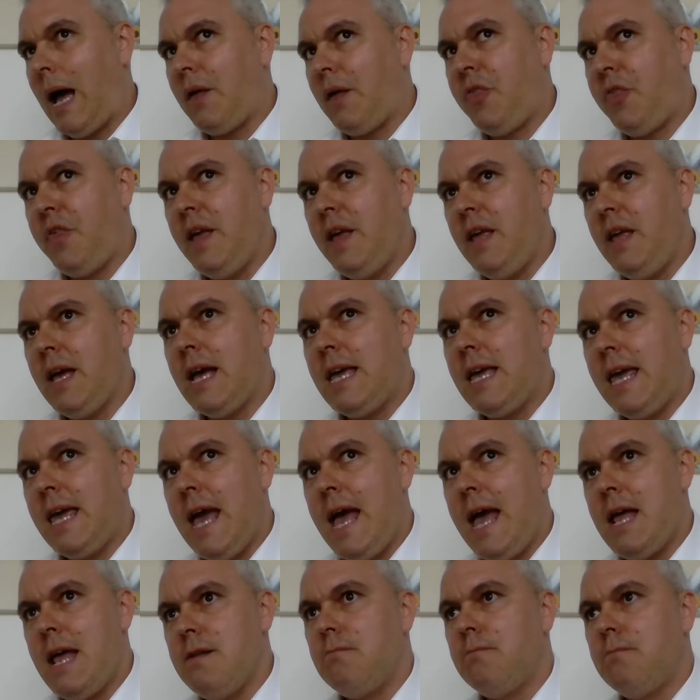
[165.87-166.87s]
I think,
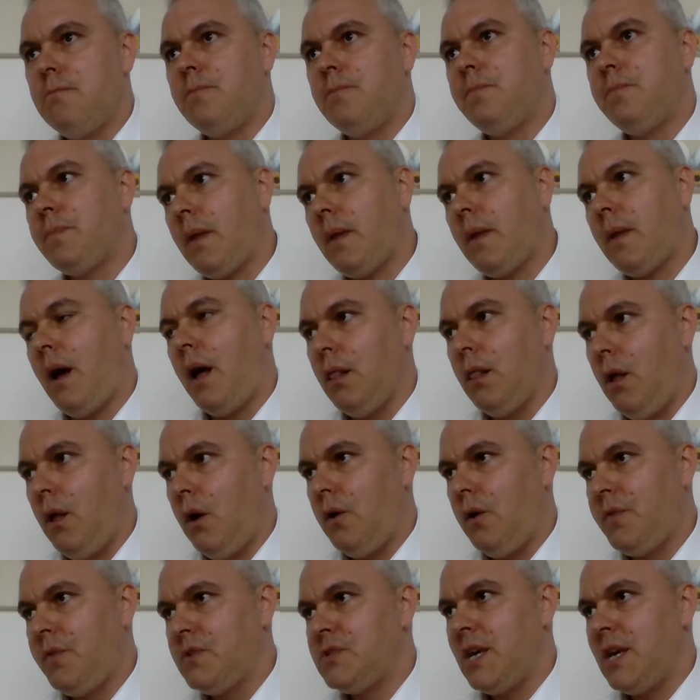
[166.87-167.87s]
again, a
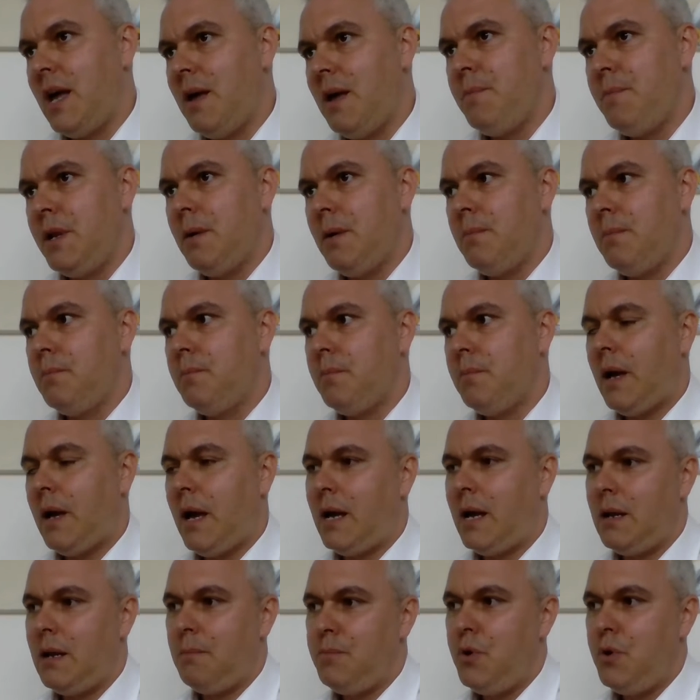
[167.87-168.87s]
lot of the time, and
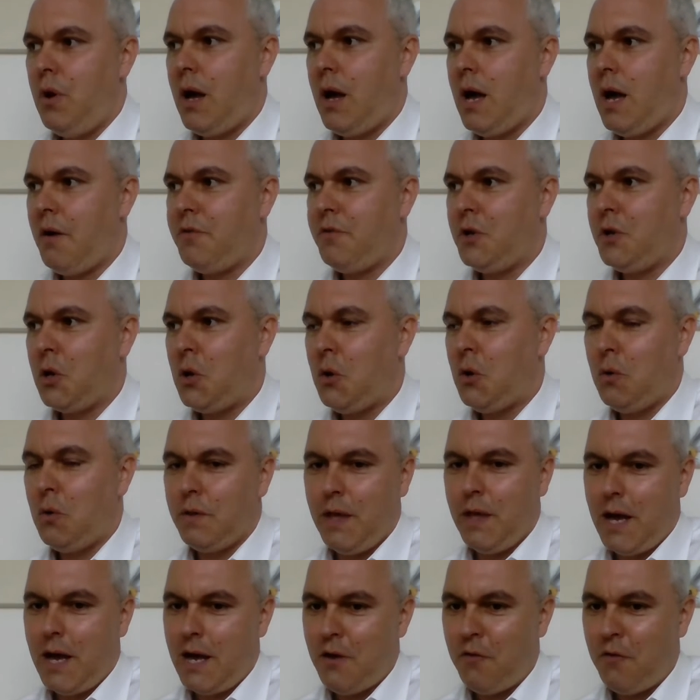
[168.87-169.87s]
I'm not having a go
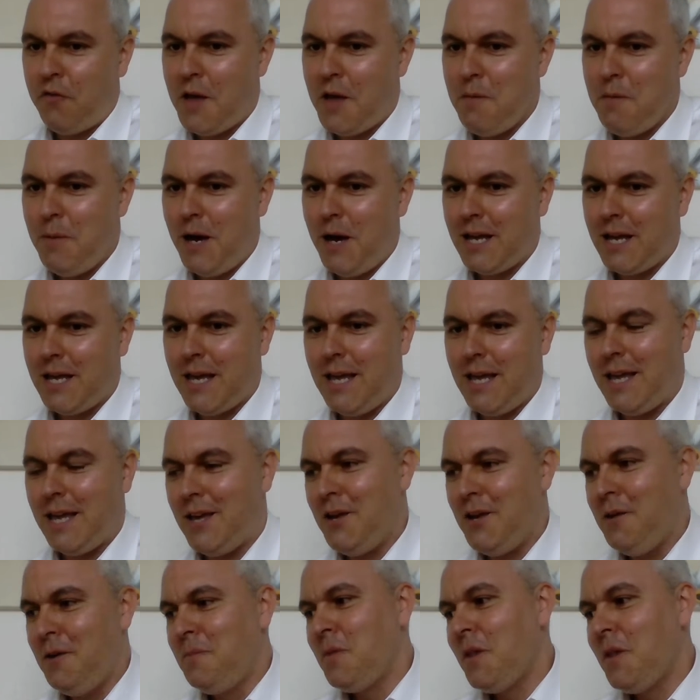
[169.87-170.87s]
at the IFA market
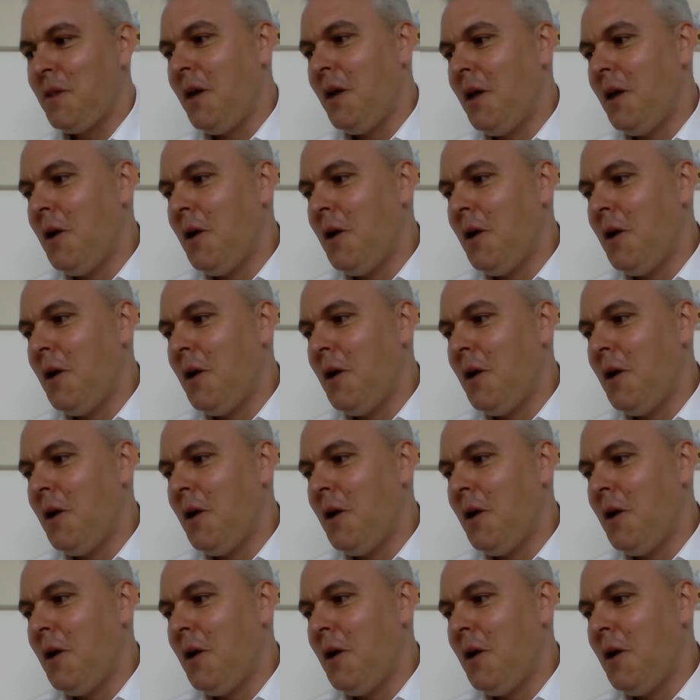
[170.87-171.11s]
here,